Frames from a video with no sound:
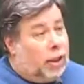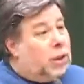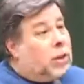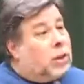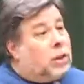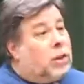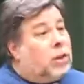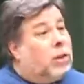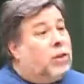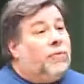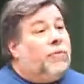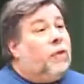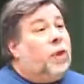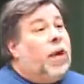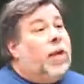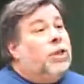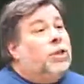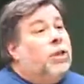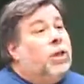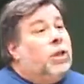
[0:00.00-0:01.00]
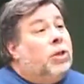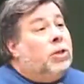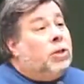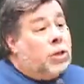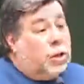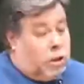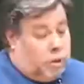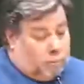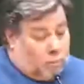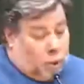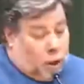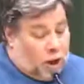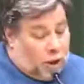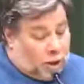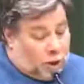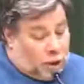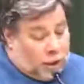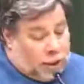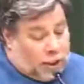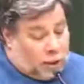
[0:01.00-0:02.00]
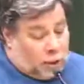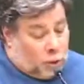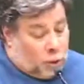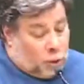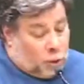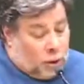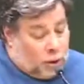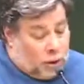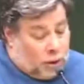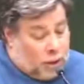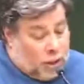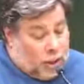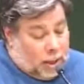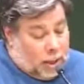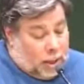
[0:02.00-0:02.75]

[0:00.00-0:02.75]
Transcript: And this, for engineers, this product changed the world.